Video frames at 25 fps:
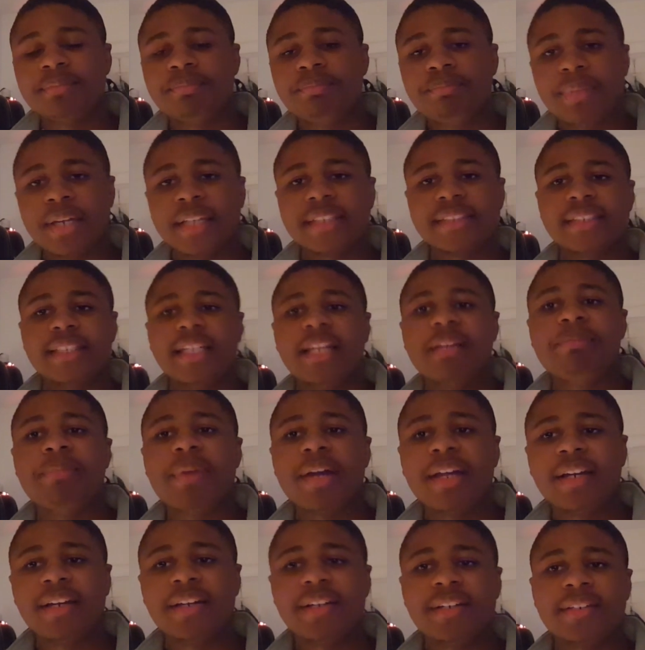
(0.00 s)
So that's
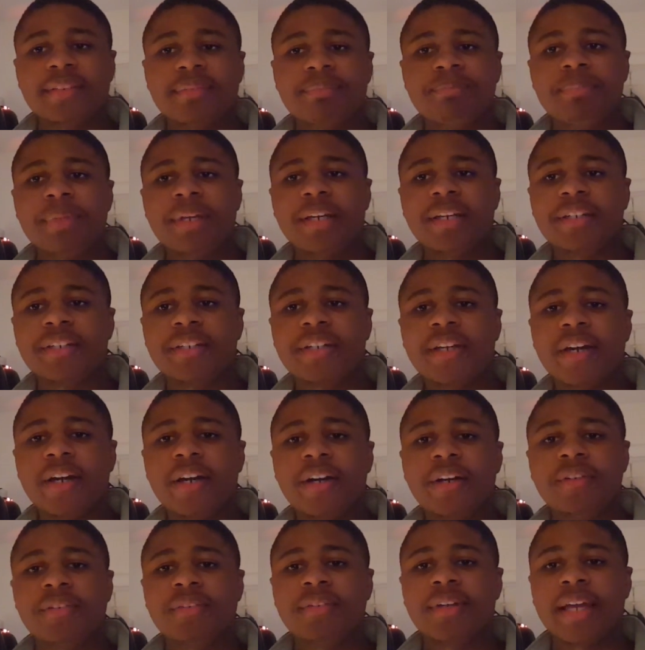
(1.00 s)
basically a
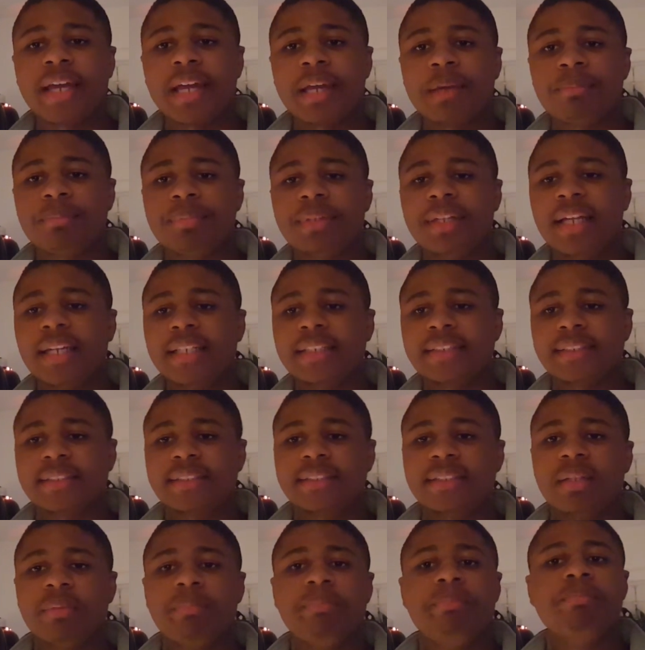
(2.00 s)
better go.
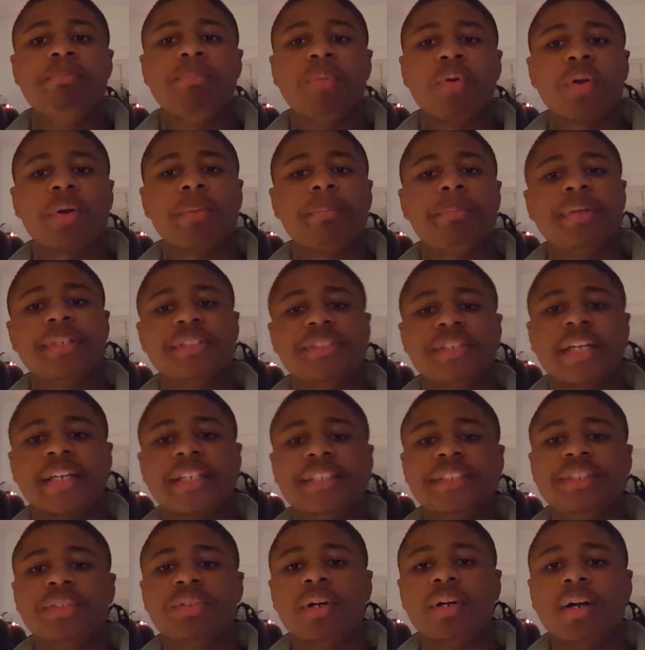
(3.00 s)
And plus, the
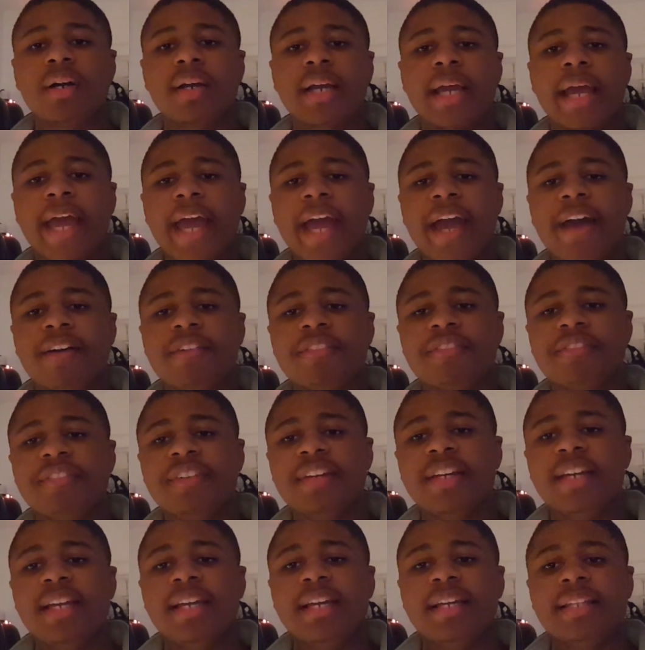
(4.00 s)
more big dragons you
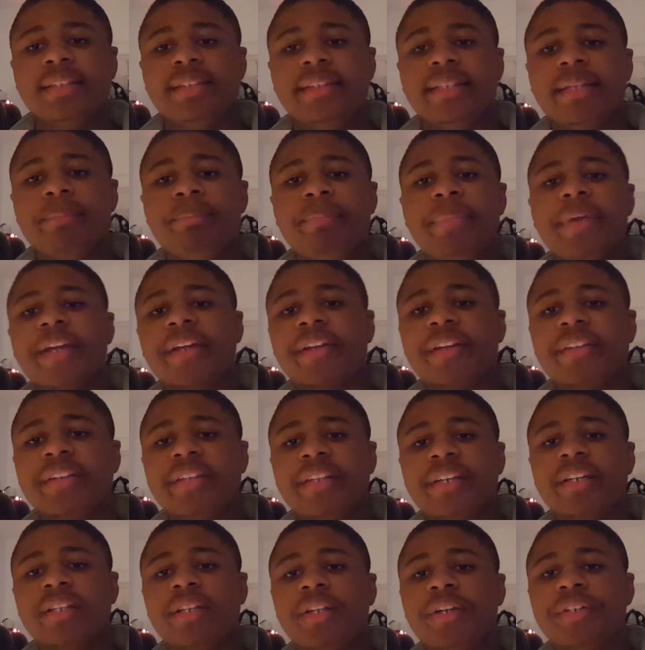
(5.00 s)
have,
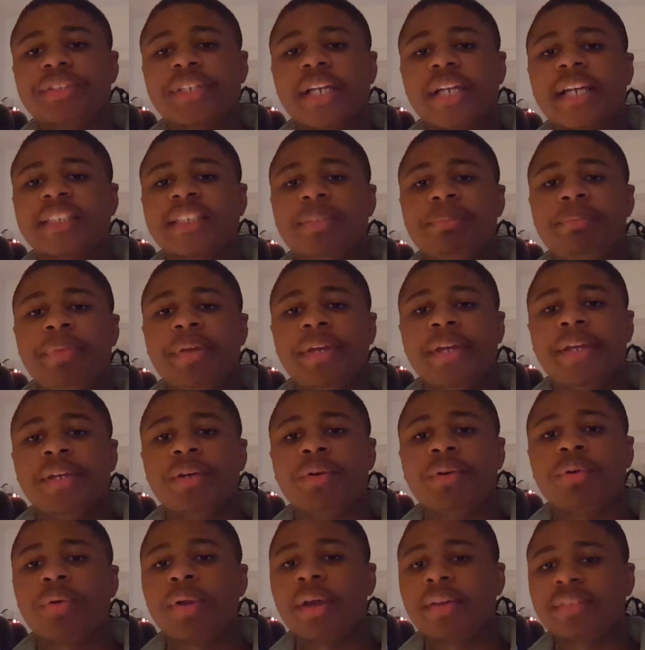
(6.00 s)
the bigger the enclosure
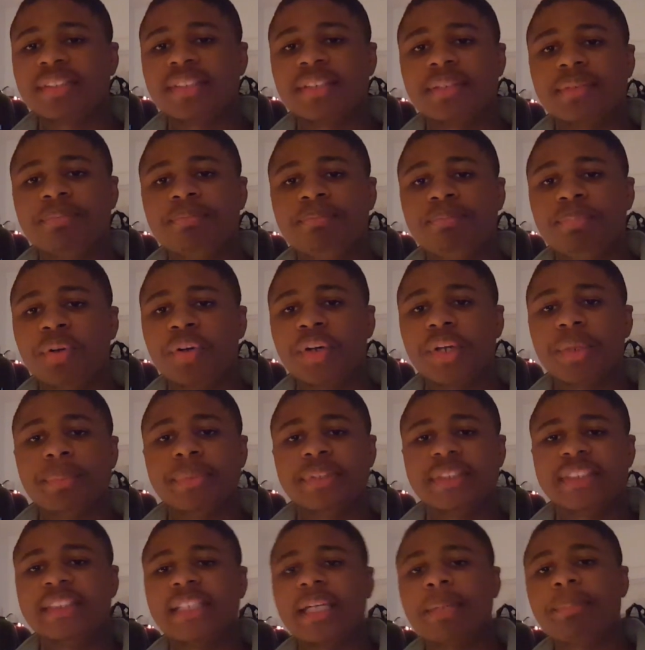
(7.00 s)
has to be, or you have
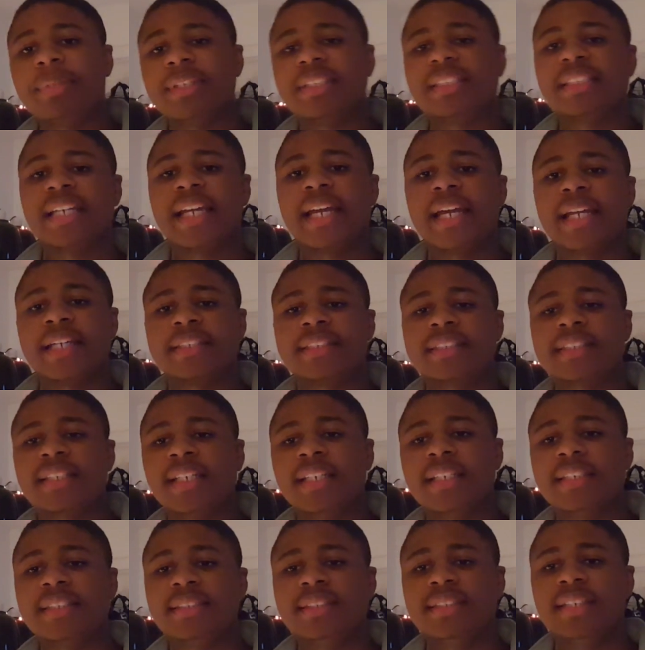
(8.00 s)
to put them in separate
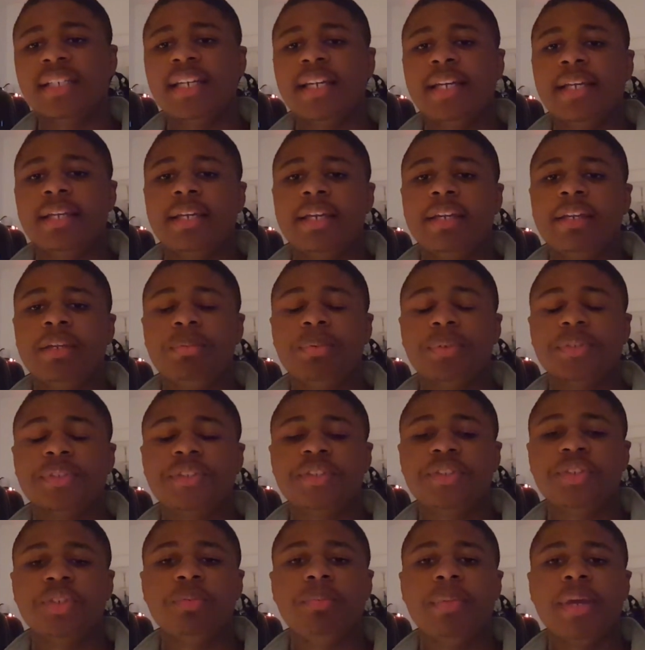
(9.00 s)
tanks. Because
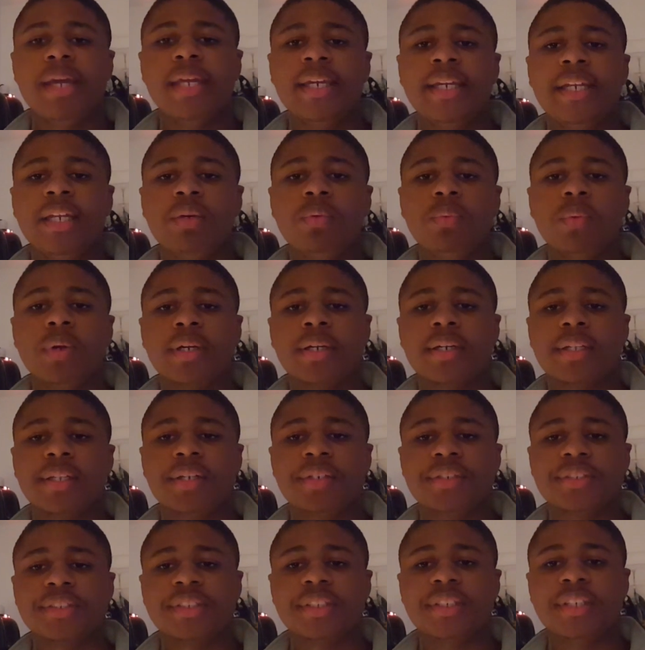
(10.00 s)
if you put too
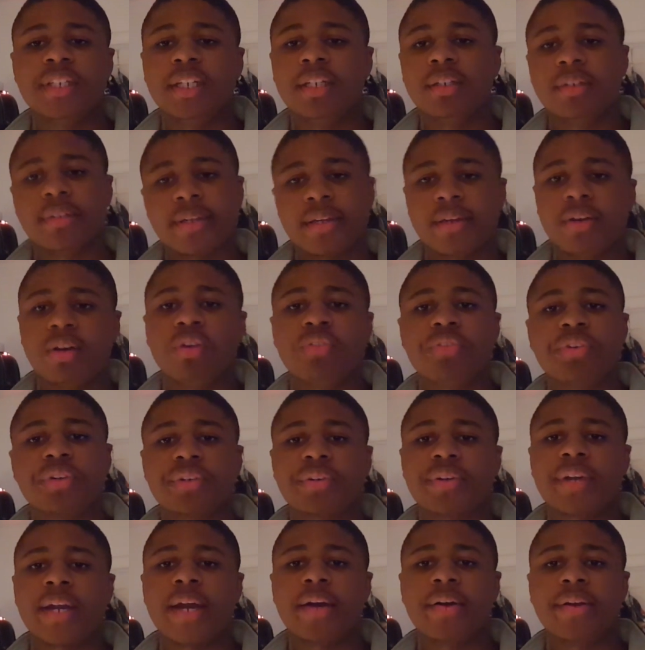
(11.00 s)
many in one enclosure,
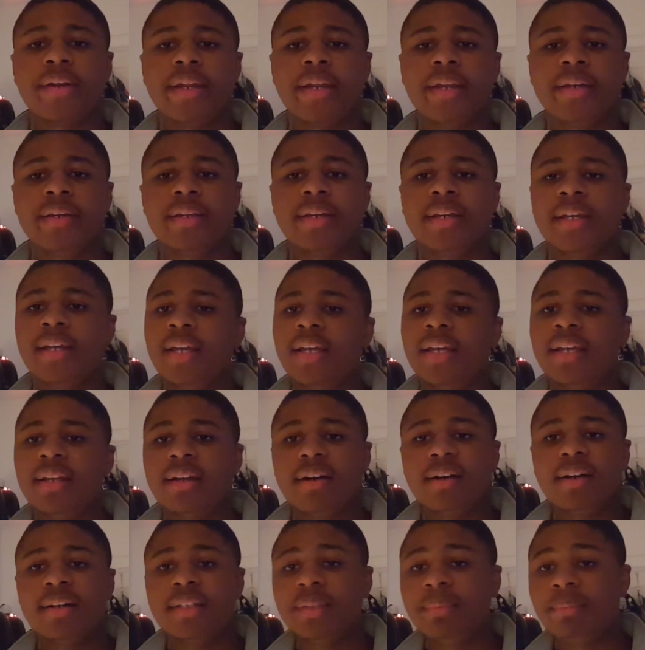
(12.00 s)
it'll get
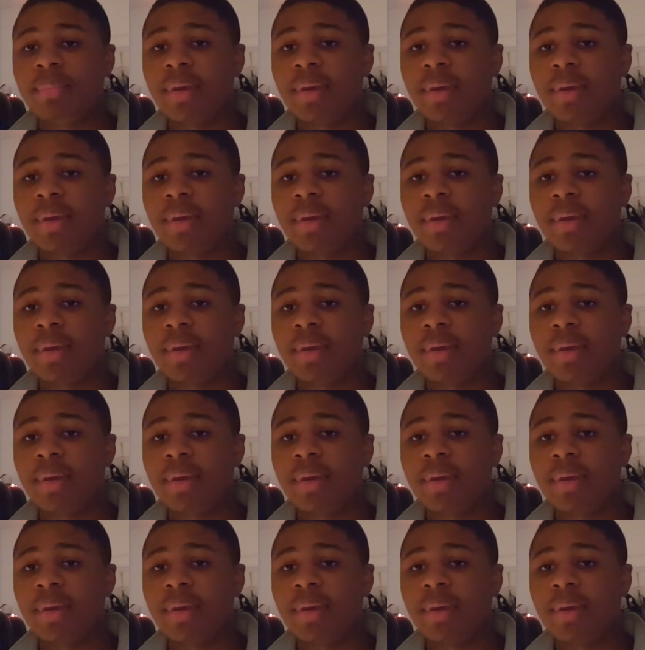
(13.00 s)
overcrowded.